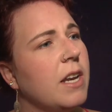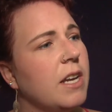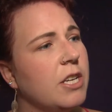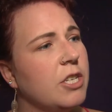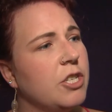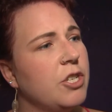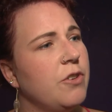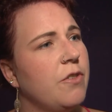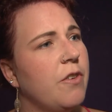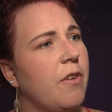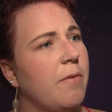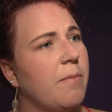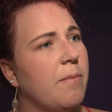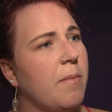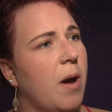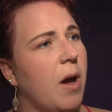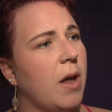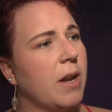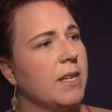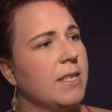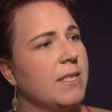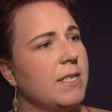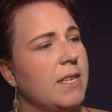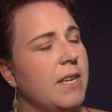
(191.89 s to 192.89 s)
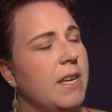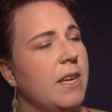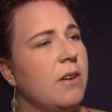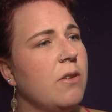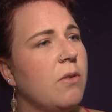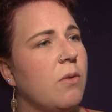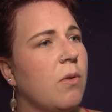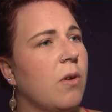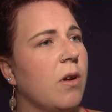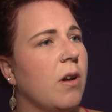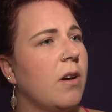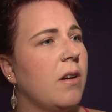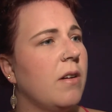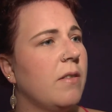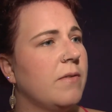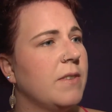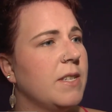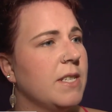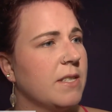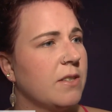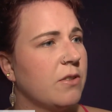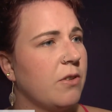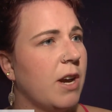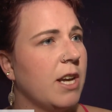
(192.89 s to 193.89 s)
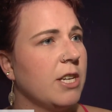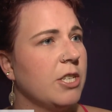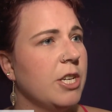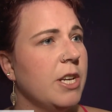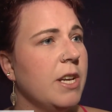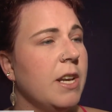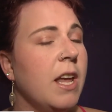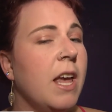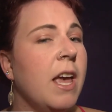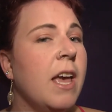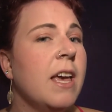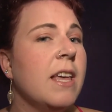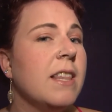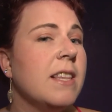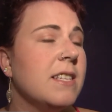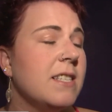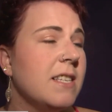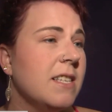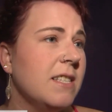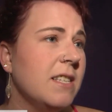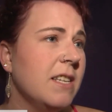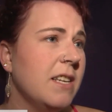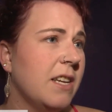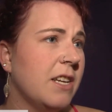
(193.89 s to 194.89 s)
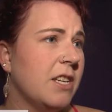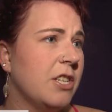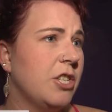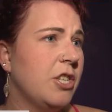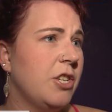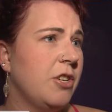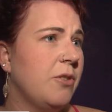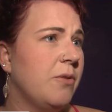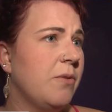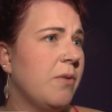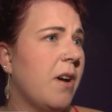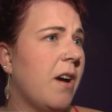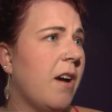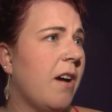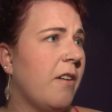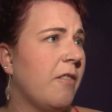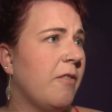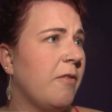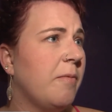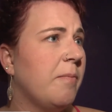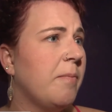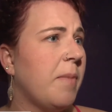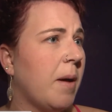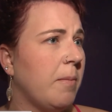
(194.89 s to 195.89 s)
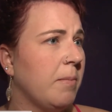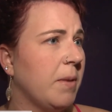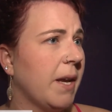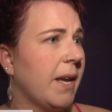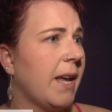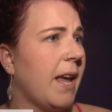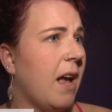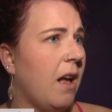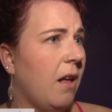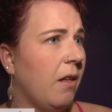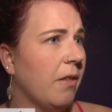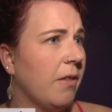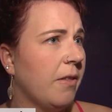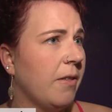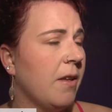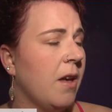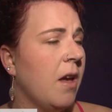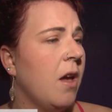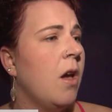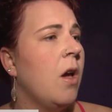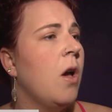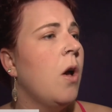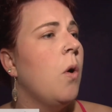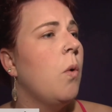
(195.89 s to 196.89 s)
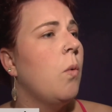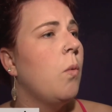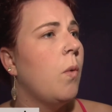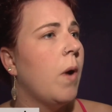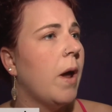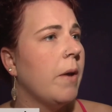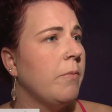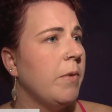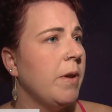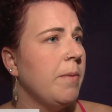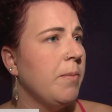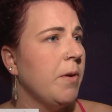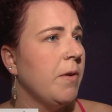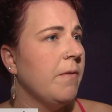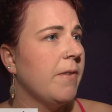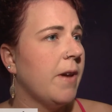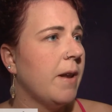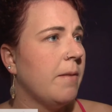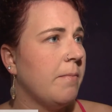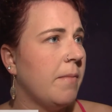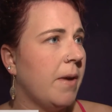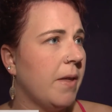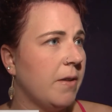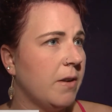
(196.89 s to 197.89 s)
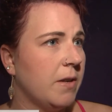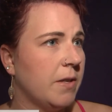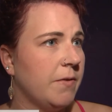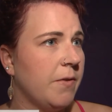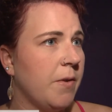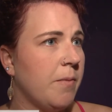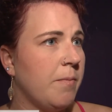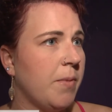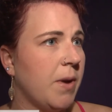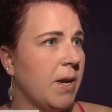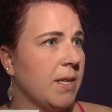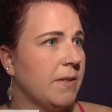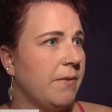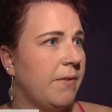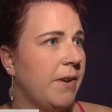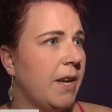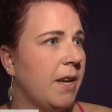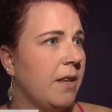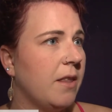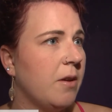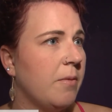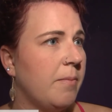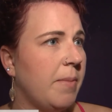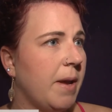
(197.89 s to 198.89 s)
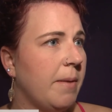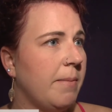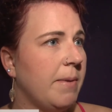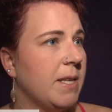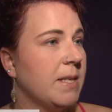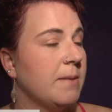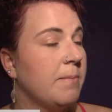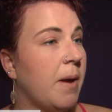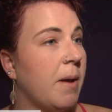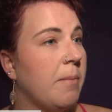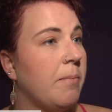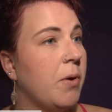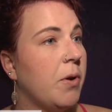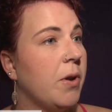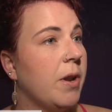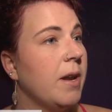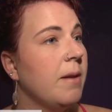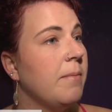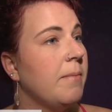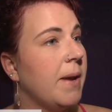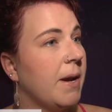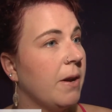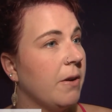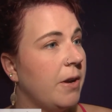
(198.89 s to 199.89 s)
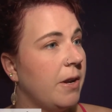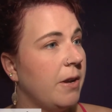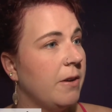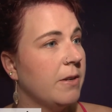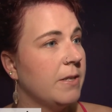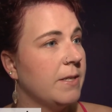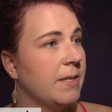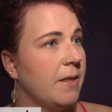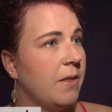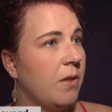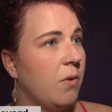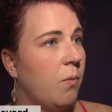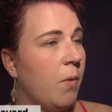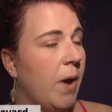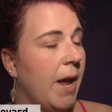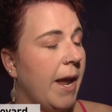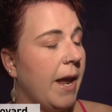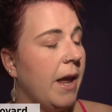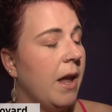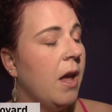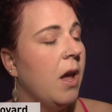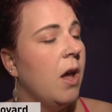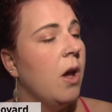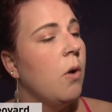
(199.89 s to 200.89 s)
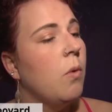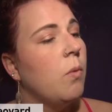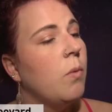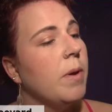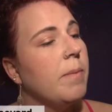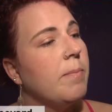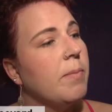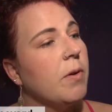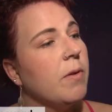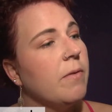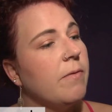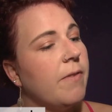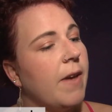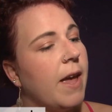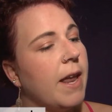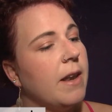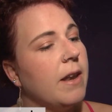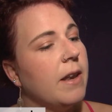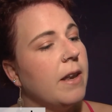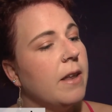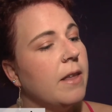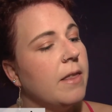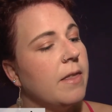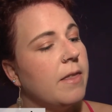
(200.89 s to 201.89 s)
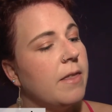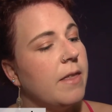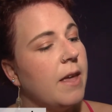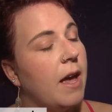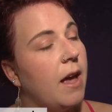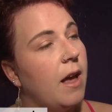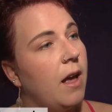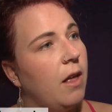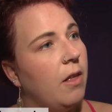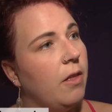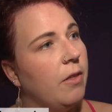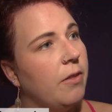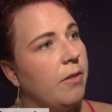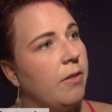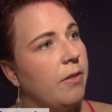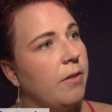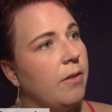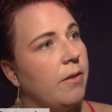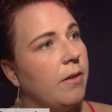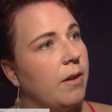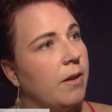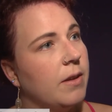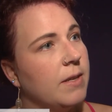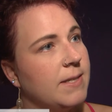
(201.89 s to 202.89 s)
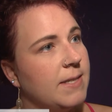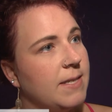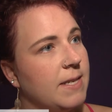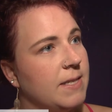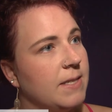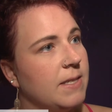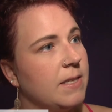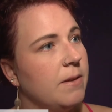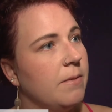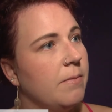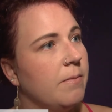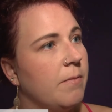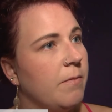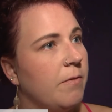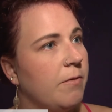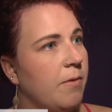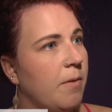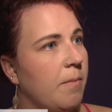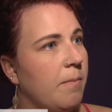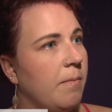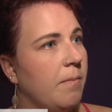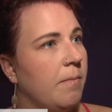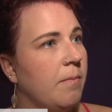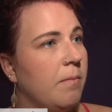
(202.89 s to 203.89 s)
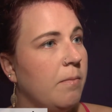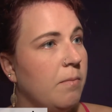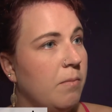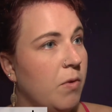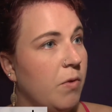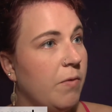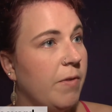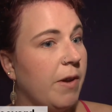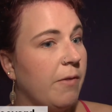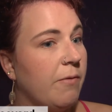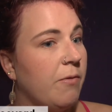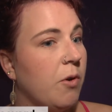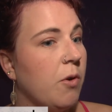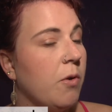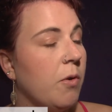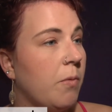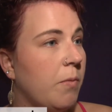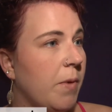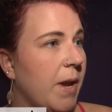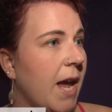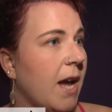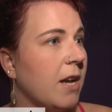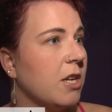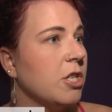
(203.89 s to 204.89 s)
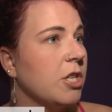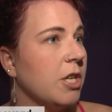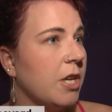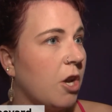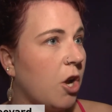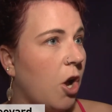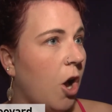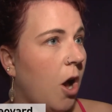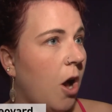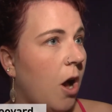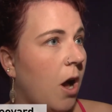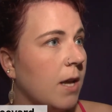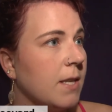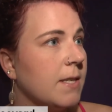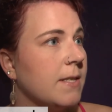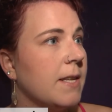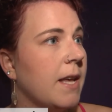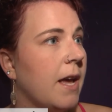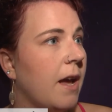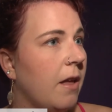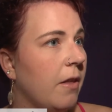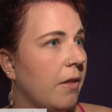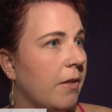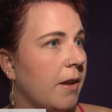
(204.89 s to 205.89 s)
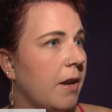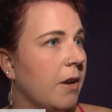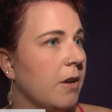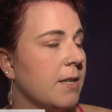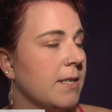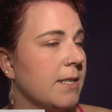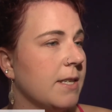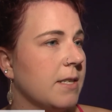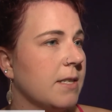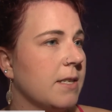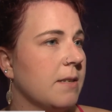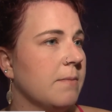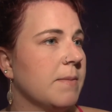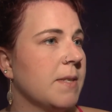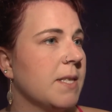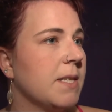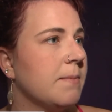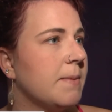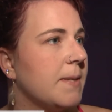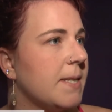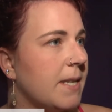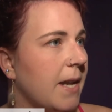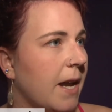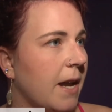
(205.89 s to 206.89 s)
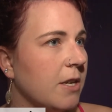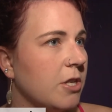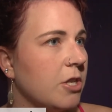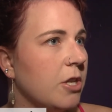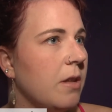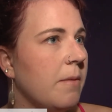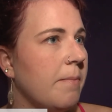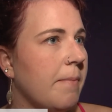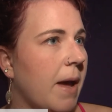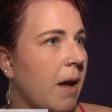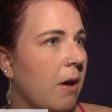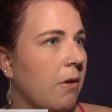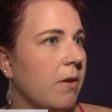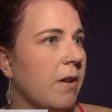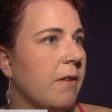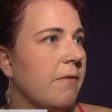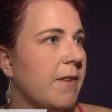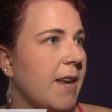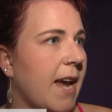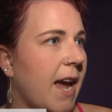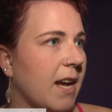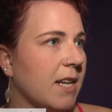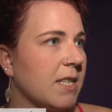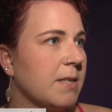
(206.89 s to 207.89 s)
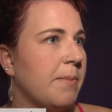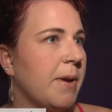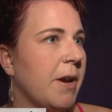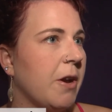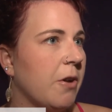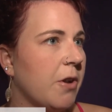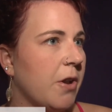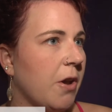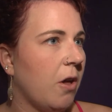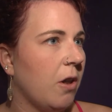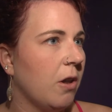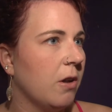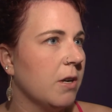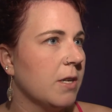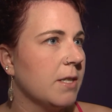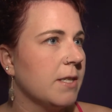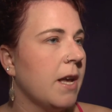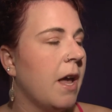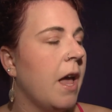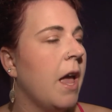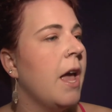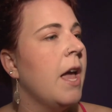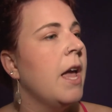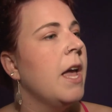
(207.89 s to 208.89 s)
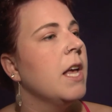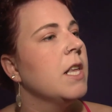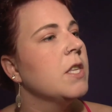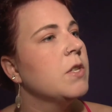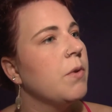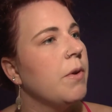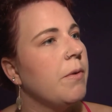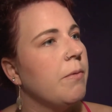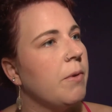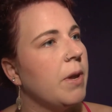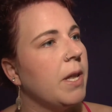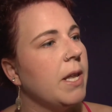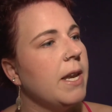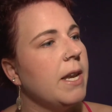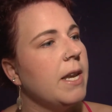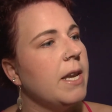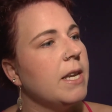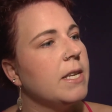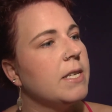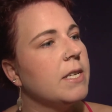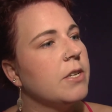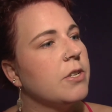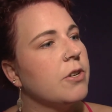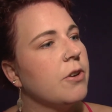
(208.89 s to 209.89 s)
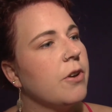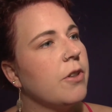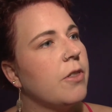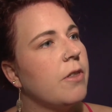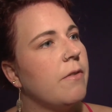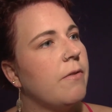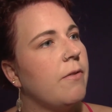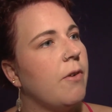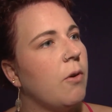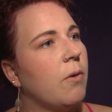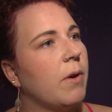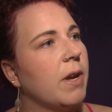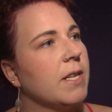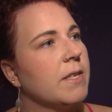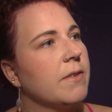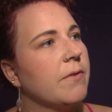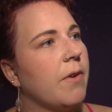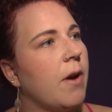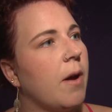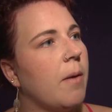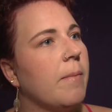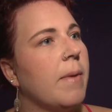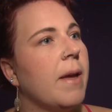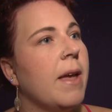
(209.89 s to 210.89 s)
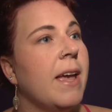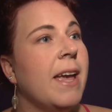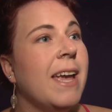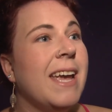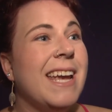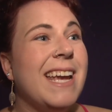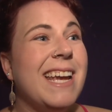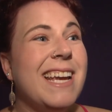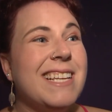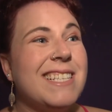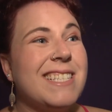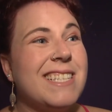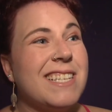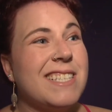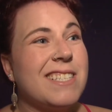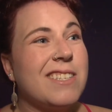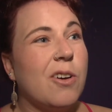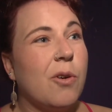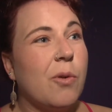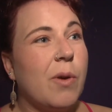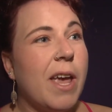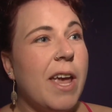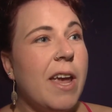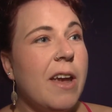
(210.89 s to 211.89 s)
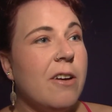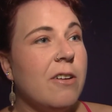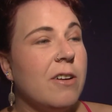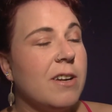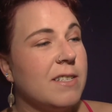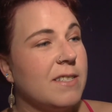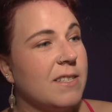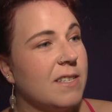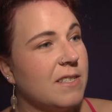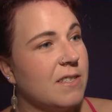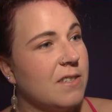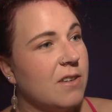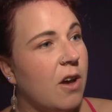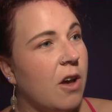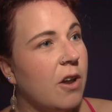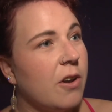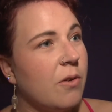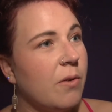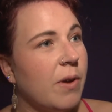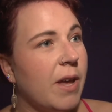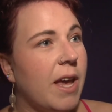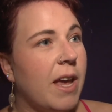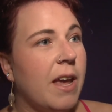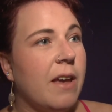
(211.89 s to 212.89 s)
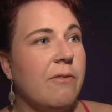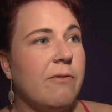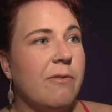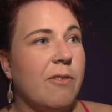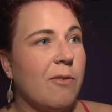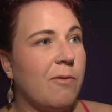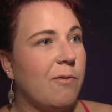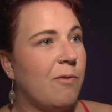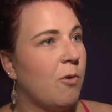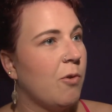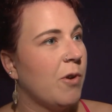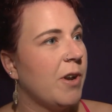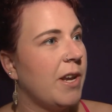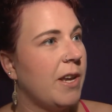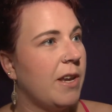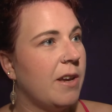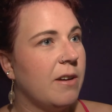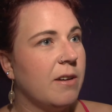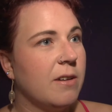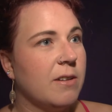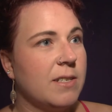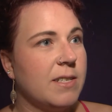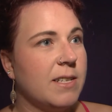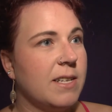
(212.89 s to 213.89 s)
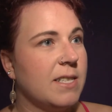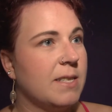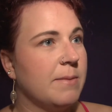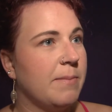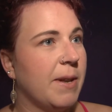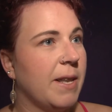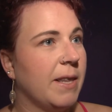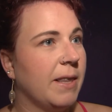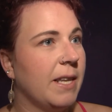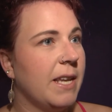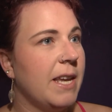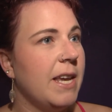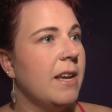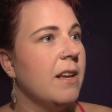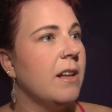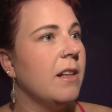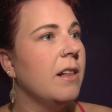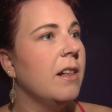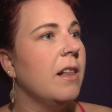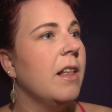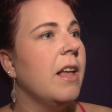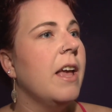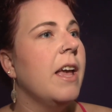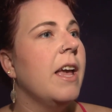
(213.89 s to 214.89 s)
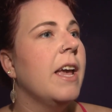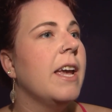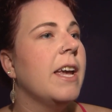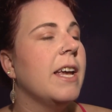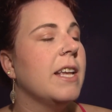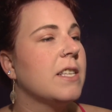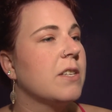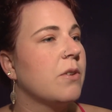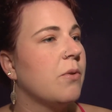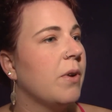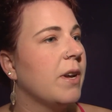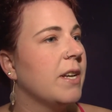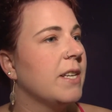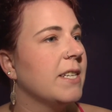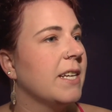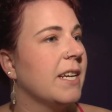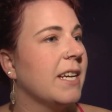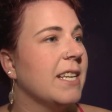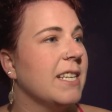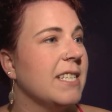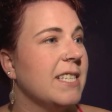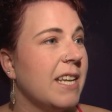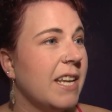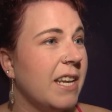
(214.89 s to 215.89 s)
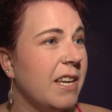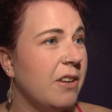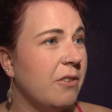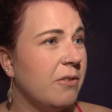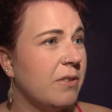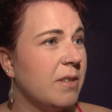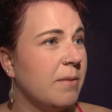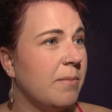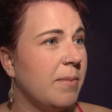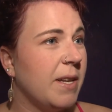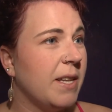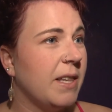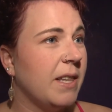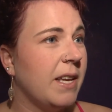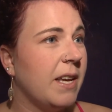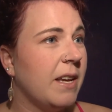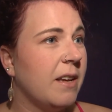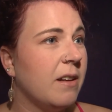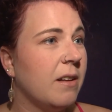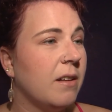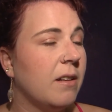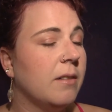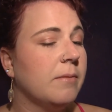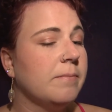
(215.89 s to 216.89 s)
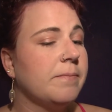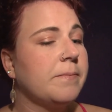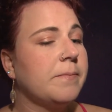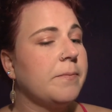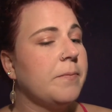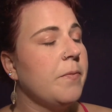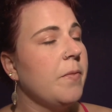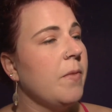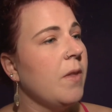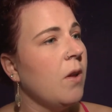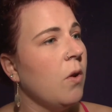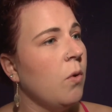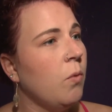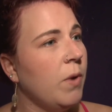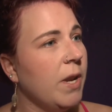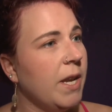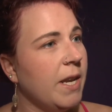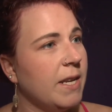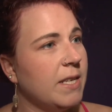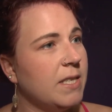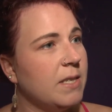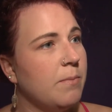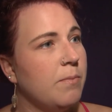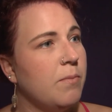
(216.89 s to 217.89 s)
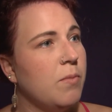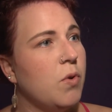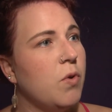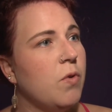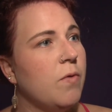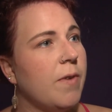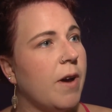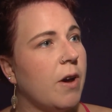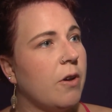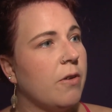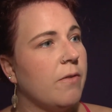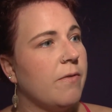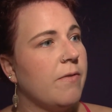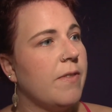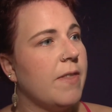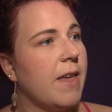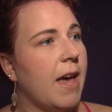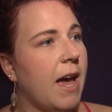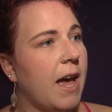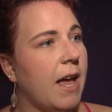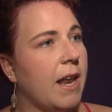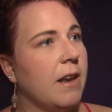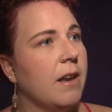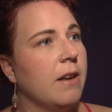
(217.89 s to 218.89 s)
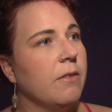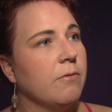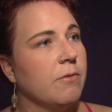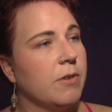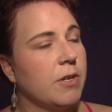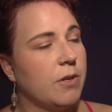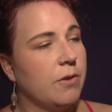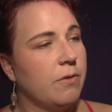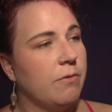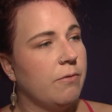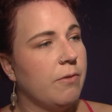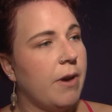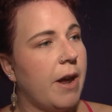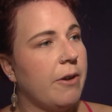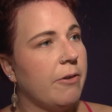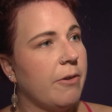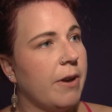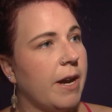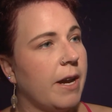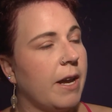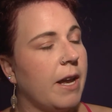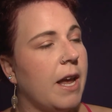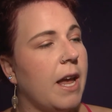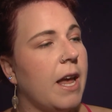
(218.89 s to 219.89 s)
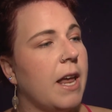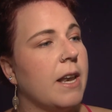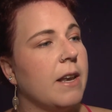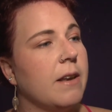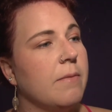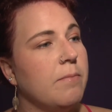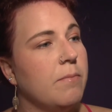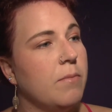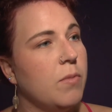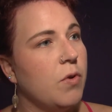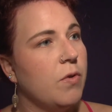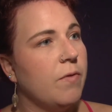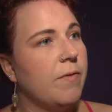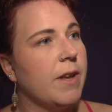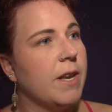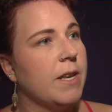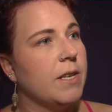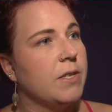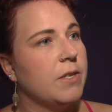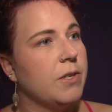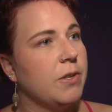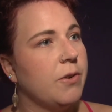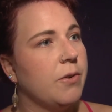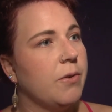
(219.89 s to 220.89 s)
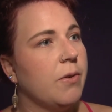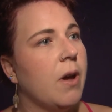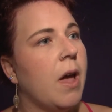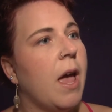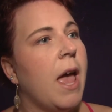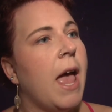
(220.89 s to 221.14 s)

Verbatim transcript: issue of modesty or of discretion. This is an issue of public health. When we prevent mothers from breastfeeding their babies by putting barriers in the way, we prevent the health system from moving forward. We actually cost the healthcare system substantial amount of taxpayer dollars. So we really need to turn the focus from is this okay or is this not okay? For 40 years it's been legal. It's going to continue to be legal we need to move out of that rhetoric and move into